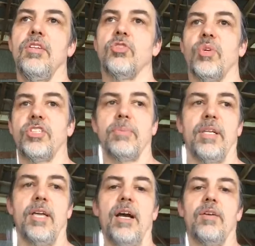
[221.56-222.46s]
switching
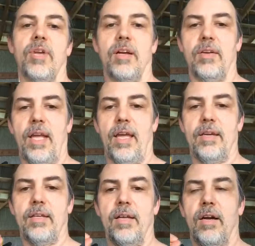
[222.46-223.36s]
my diet around
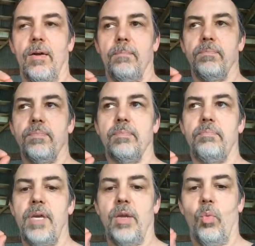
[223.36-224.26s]
and um,
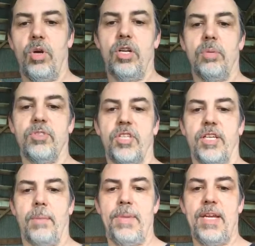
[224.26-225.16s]
being
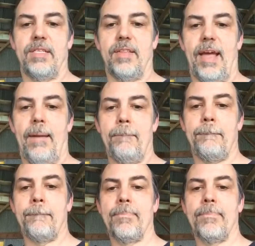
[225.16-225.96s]
100% committed to that,